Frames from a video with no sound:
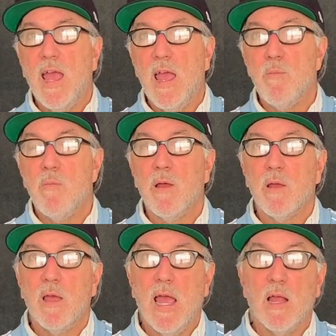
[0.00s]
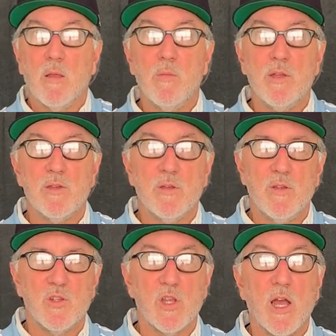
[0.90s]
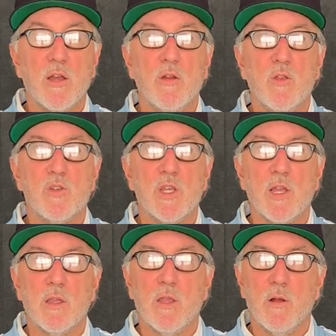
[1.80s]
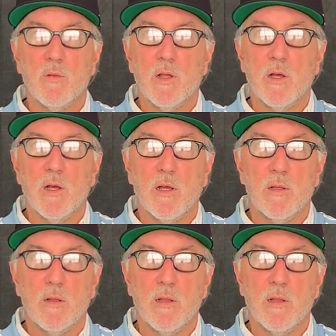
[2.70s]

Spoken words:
M element design, or using, you know,